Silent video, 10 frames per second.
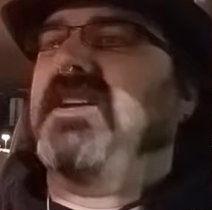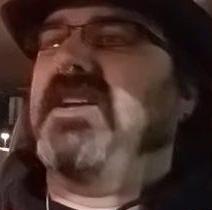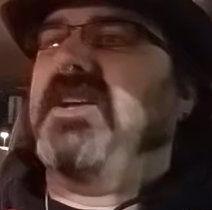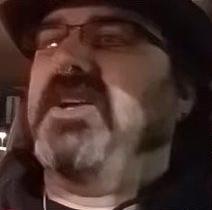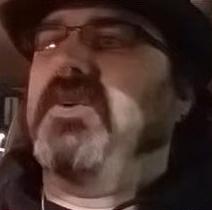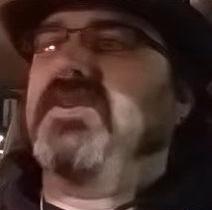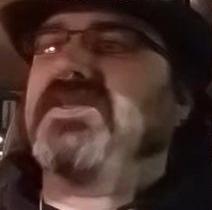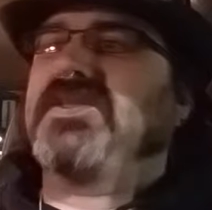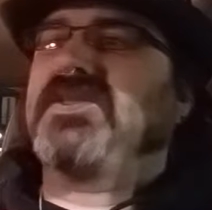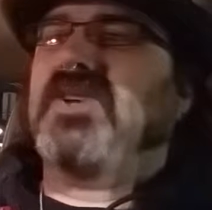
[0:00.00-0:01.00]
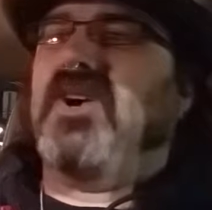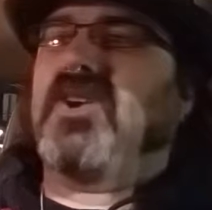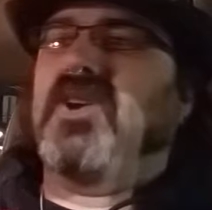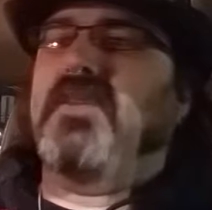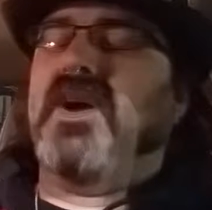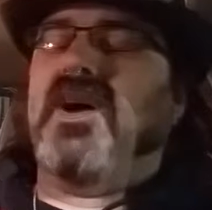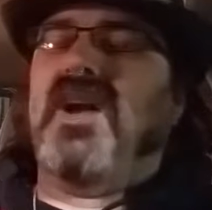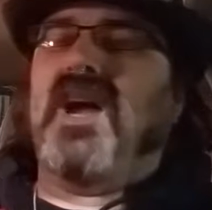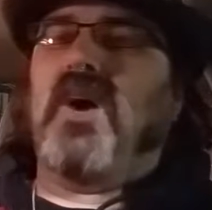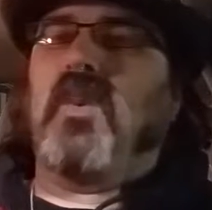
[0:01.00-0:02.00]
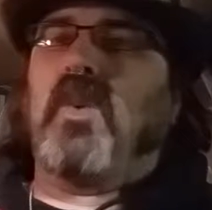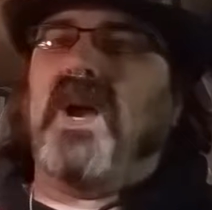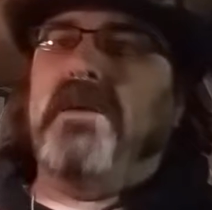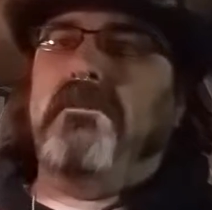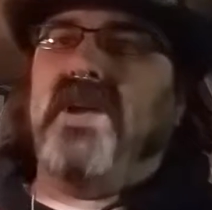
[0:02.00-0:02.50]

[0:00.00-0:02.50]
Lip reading: it was talking about how white